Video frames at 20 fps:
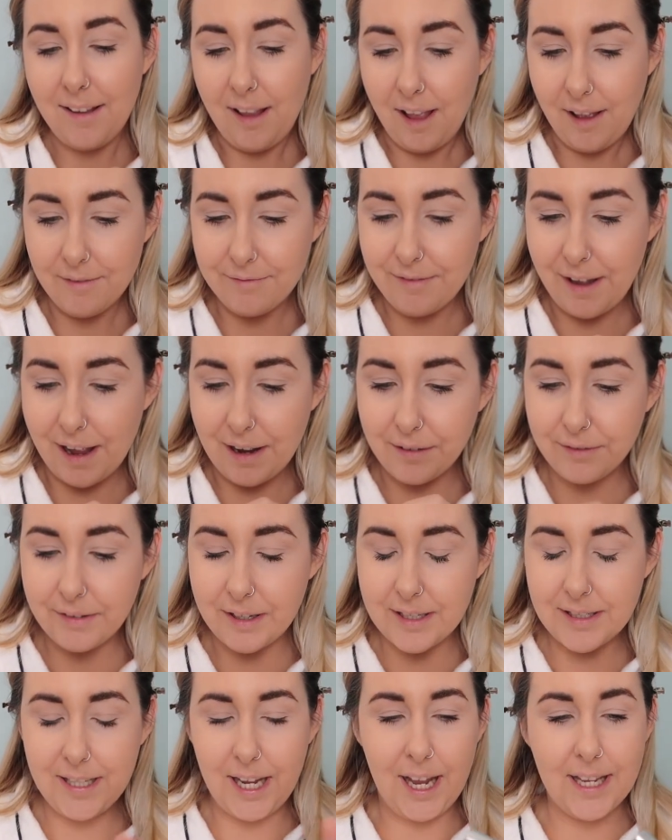
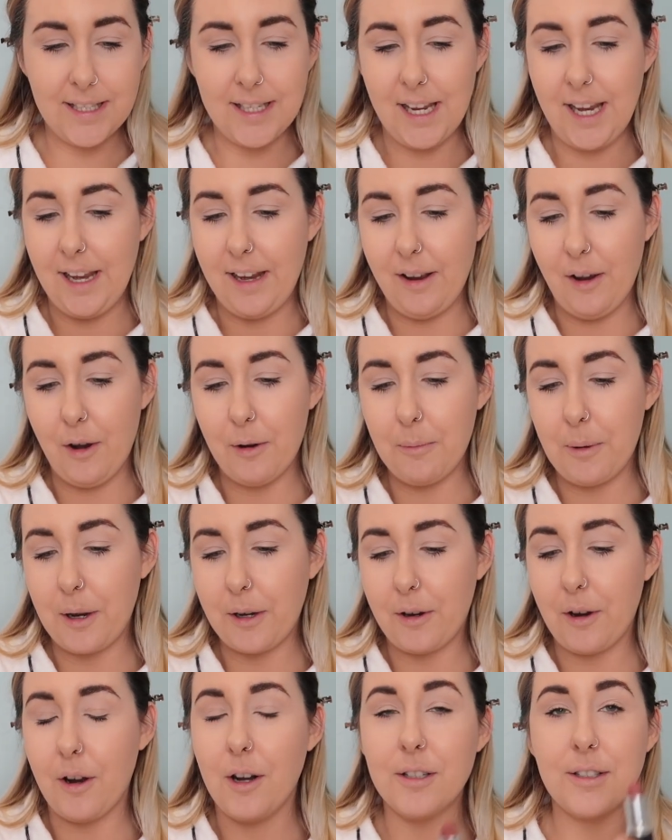Velvet Teddy. Oh my
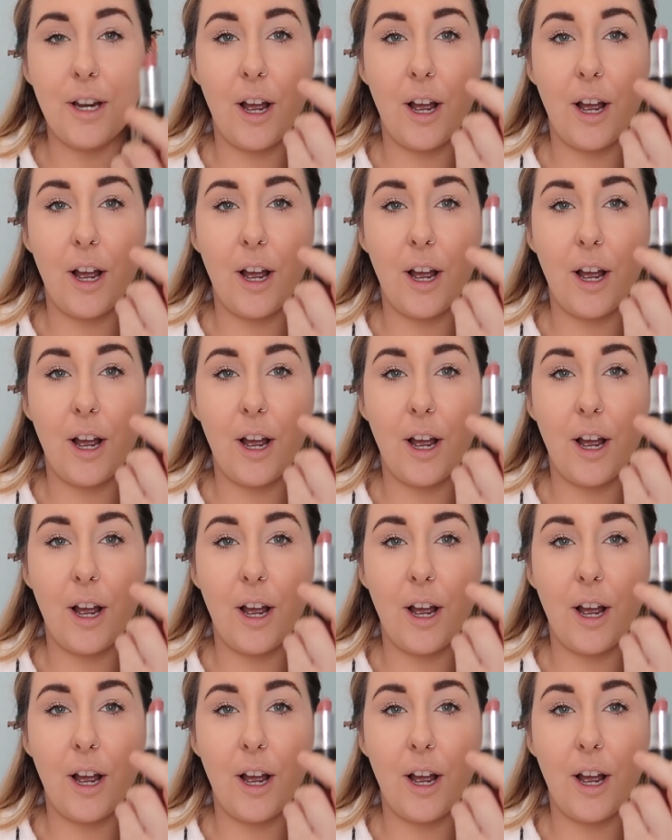god,